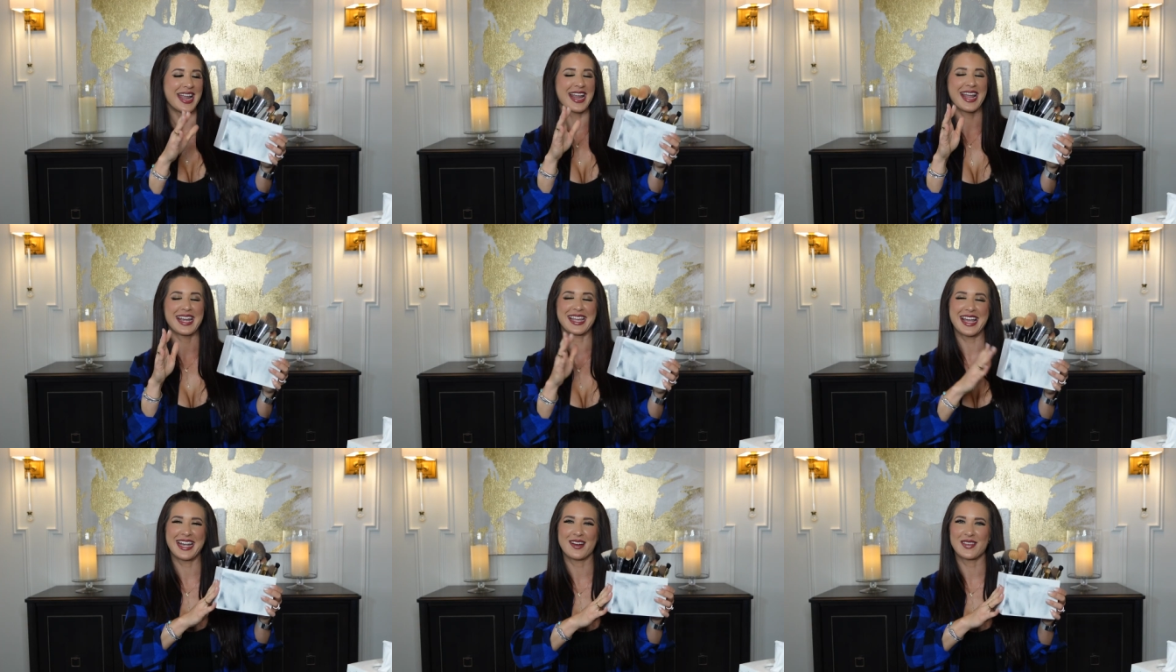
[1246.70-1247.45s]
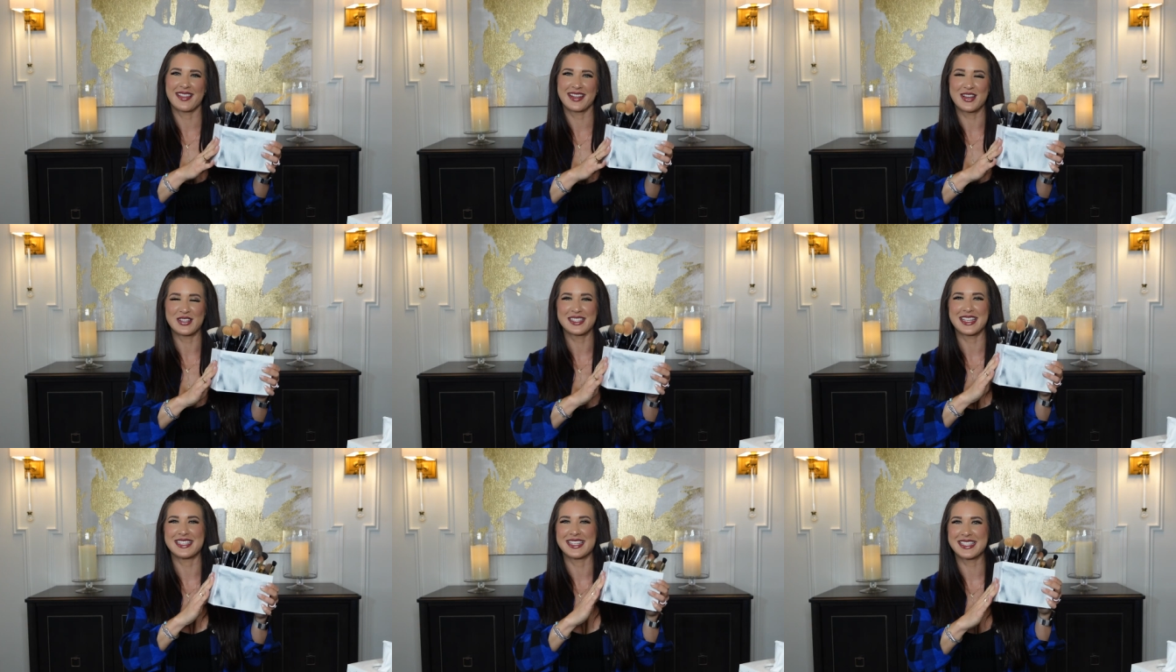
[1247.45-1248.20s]
And again, everything
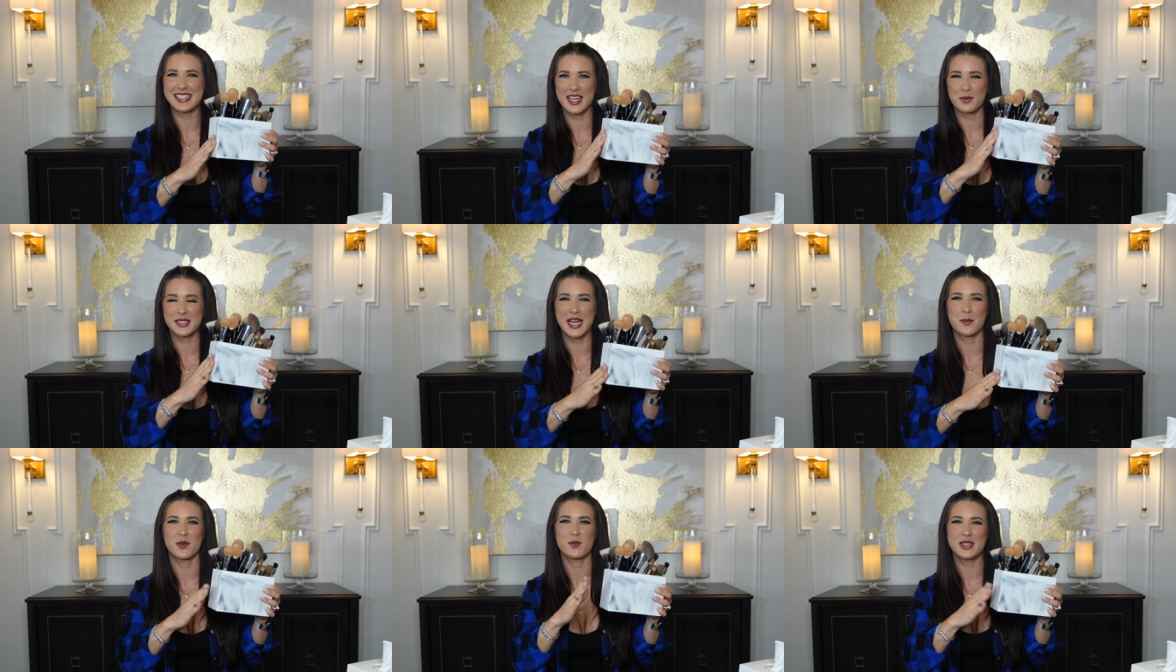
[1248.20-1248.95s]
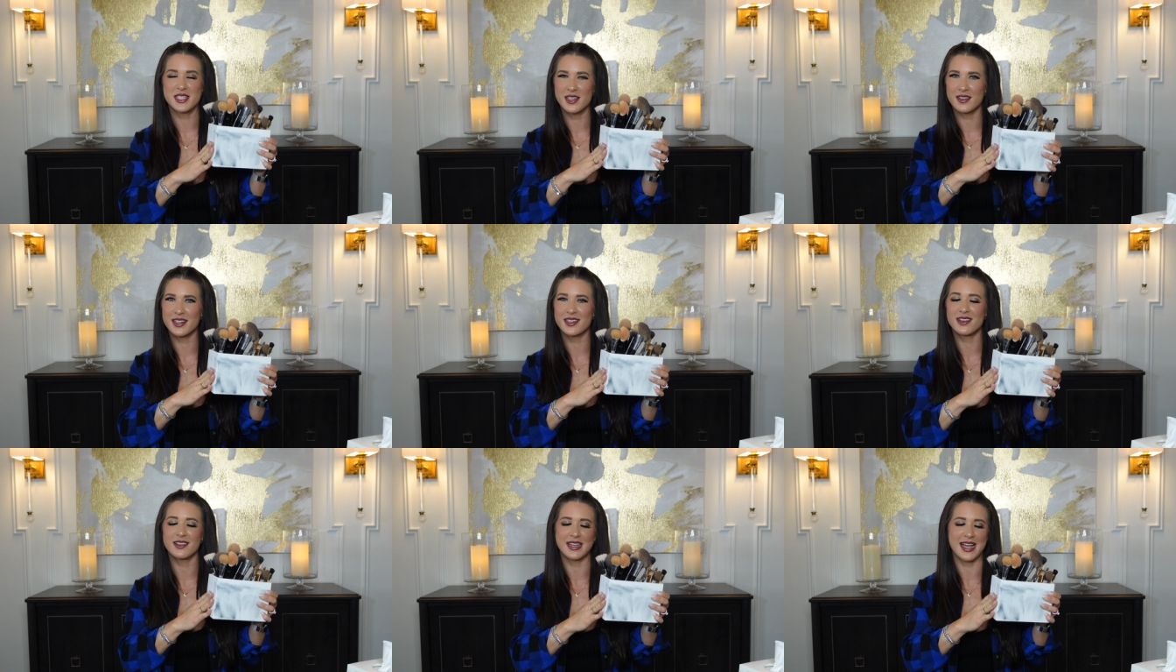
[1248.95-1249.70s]
else is the same type of
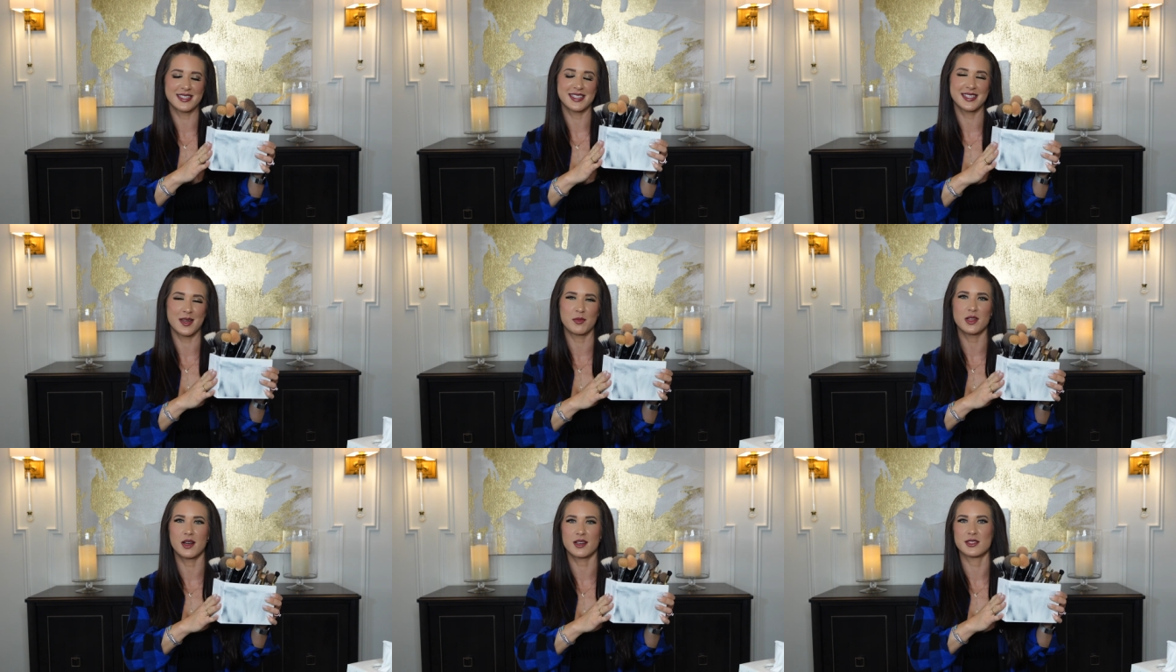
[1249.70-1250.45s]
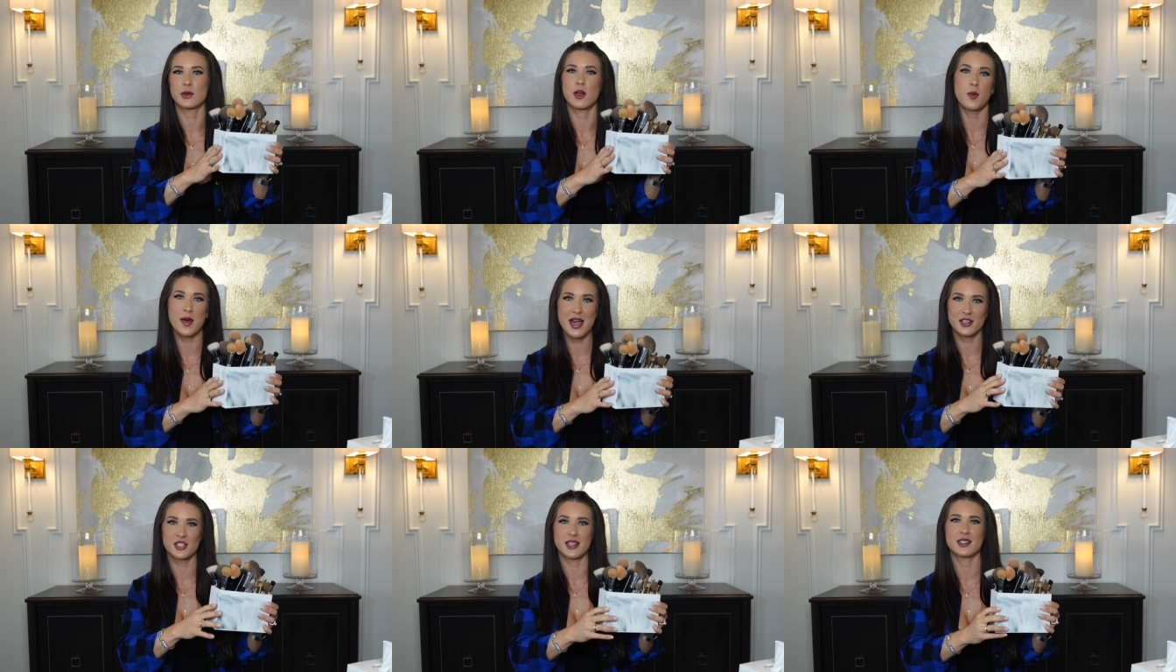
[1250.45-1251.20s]
material, has the same look, so it all
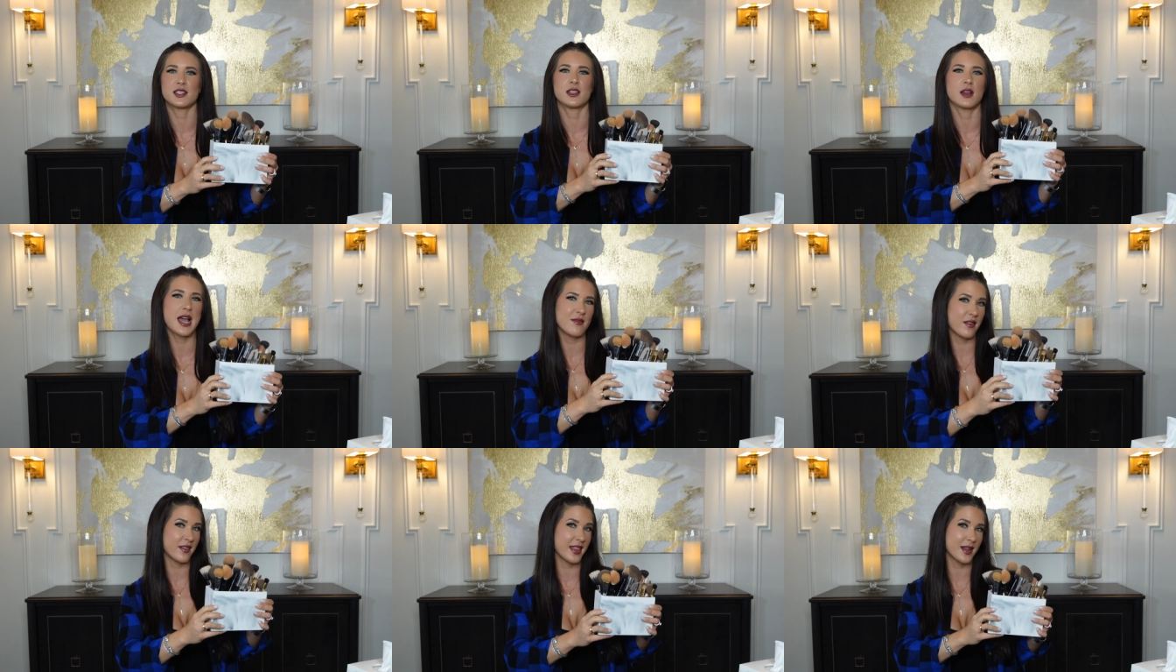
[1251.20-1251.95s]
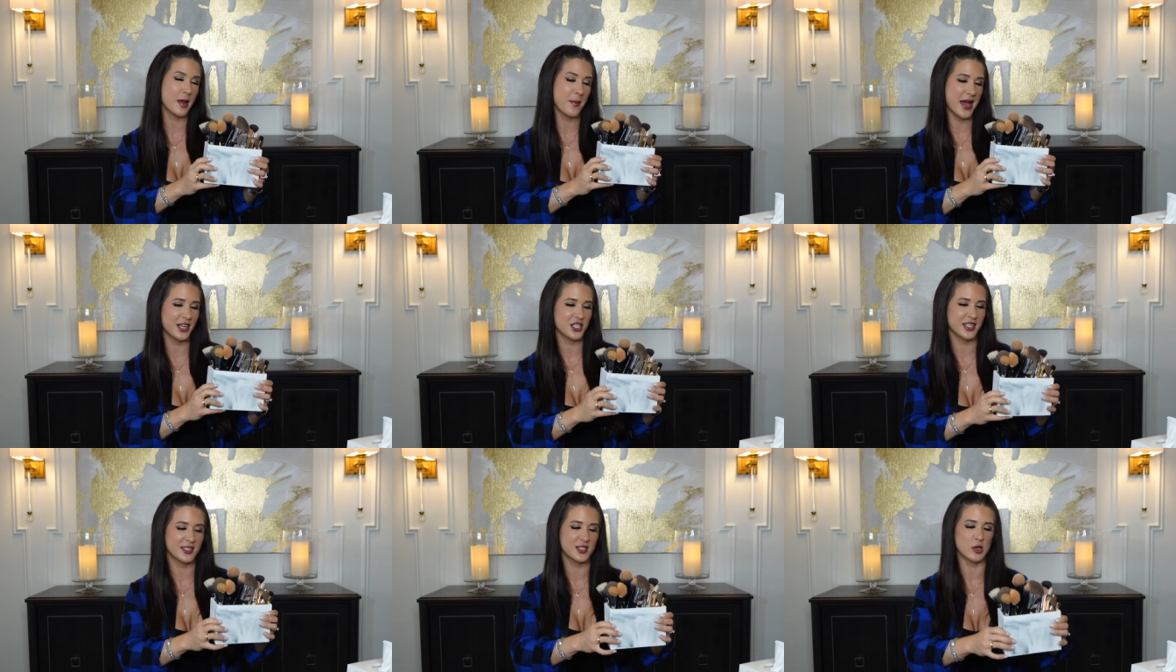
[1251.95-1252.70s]
matches. You know, have everything
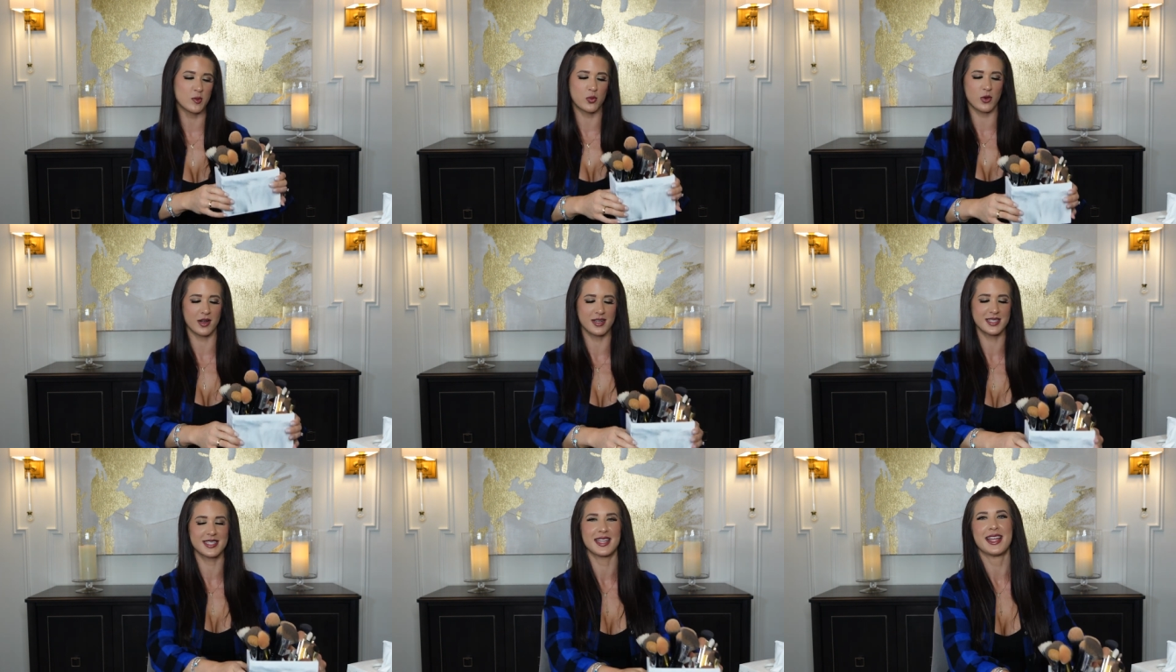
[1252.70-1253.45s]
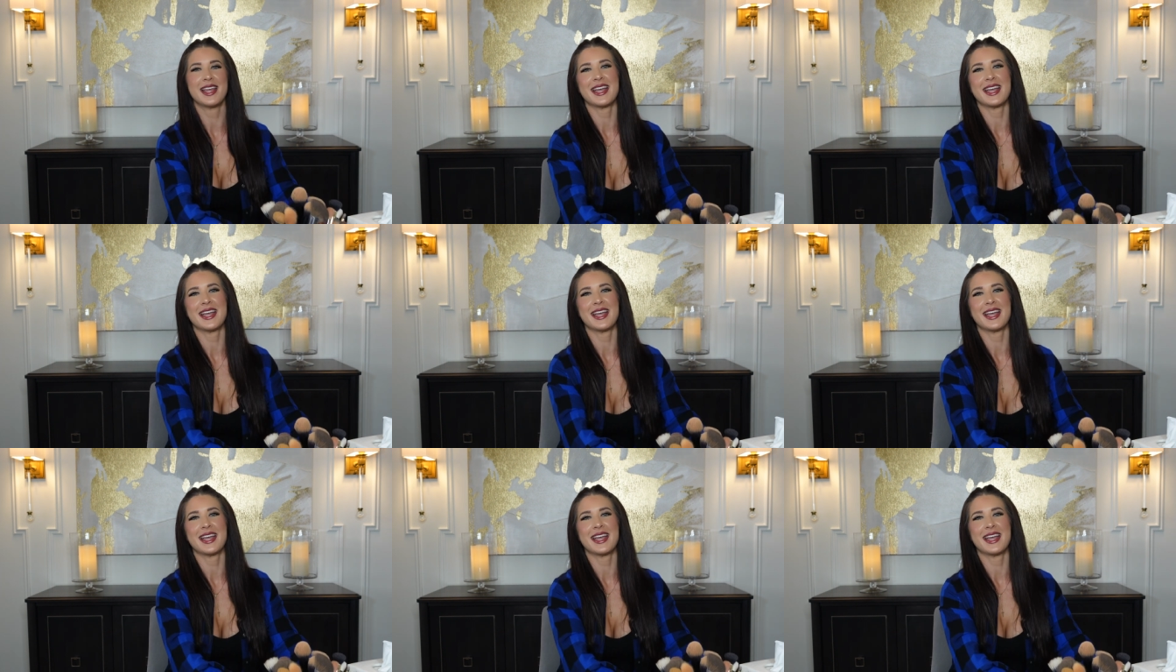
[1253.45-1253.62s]
matching is so important.